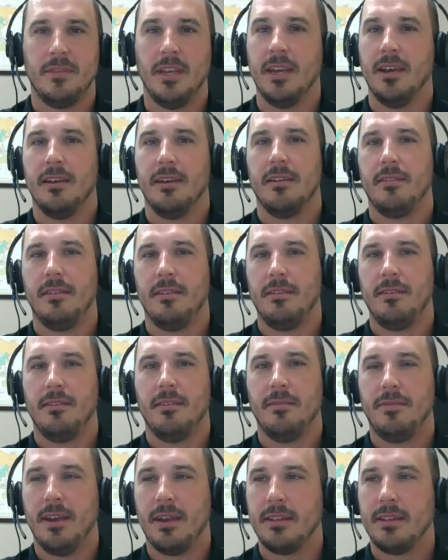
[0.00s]
Yeah,
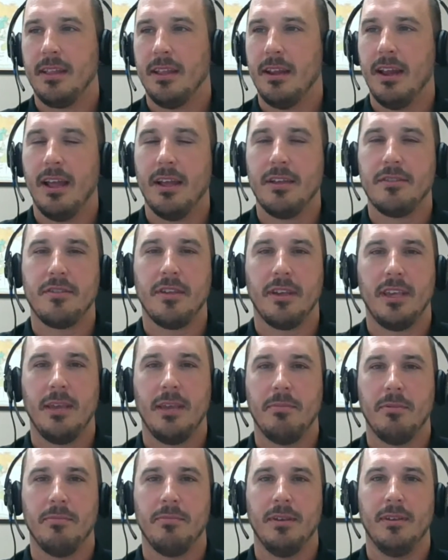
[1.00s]
the fact that it has that
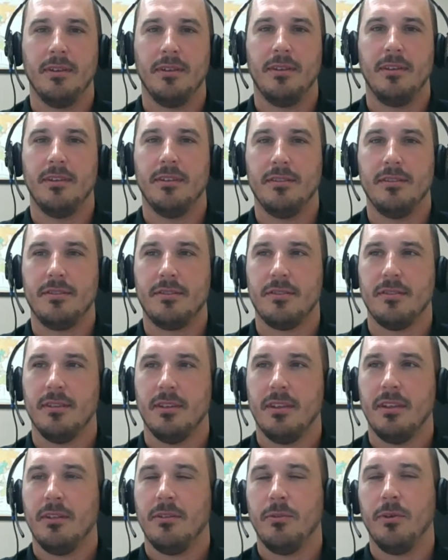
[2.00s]
capability is
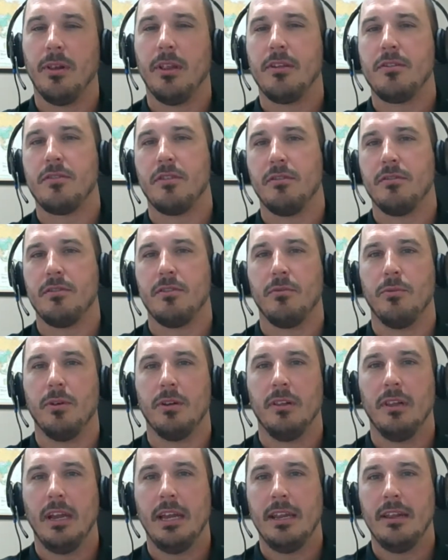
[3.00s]
really shows you
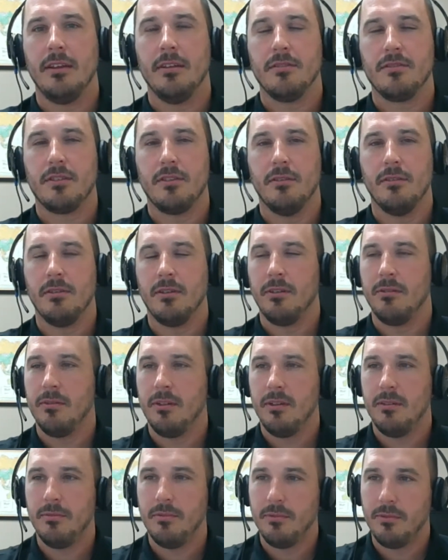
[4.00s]
where lighting is going.
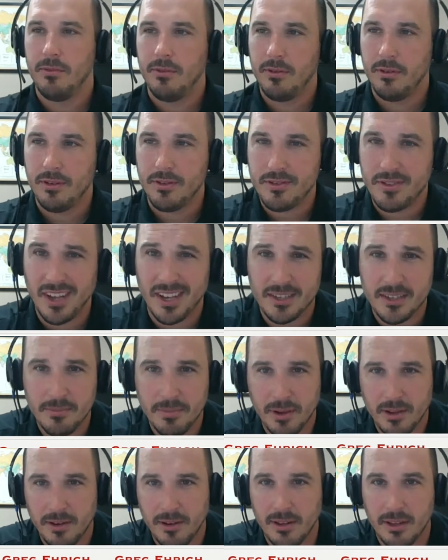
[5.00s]
And it's talked
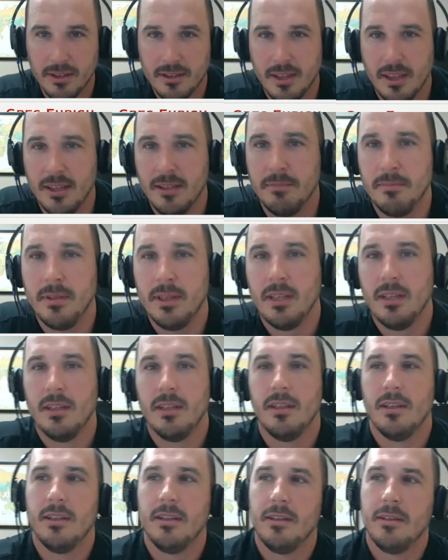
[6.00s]
about all the time,
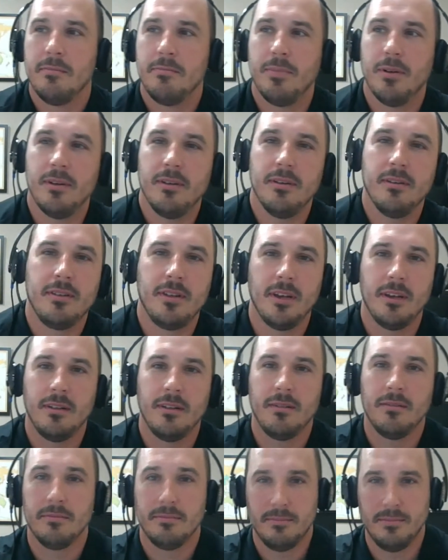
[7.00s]
but
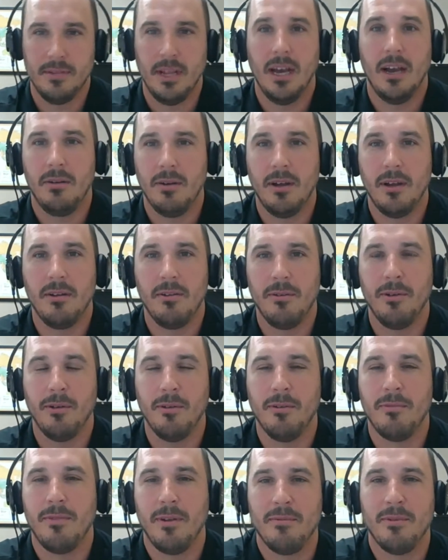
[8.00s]
until now, I don't
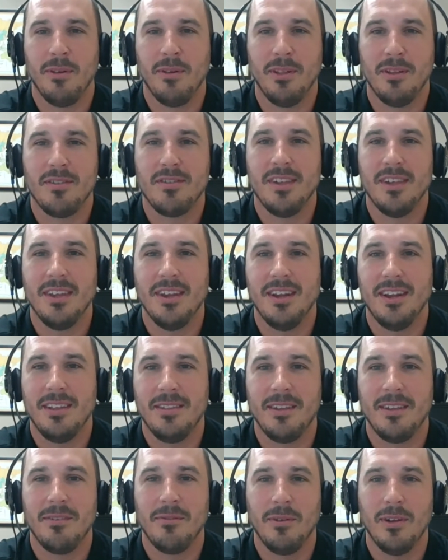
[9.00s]
know if I've really seen
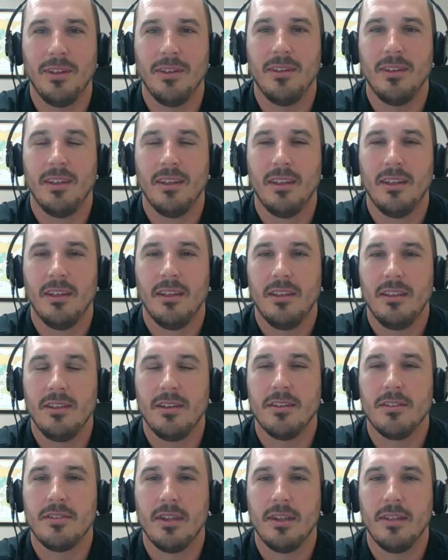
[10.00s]
anything with
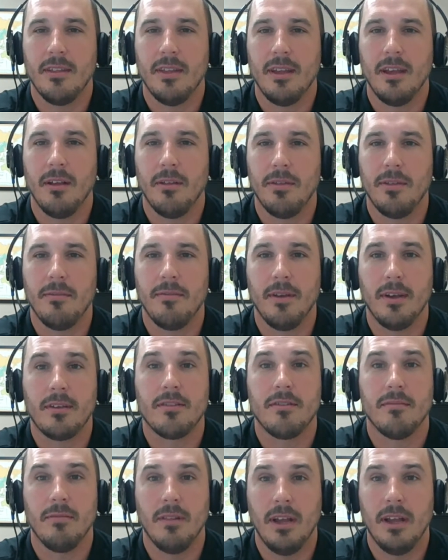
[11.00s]
you can see the health
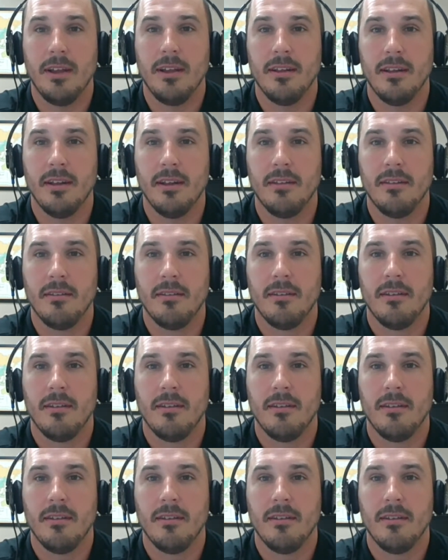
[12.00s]
effects of lighting on.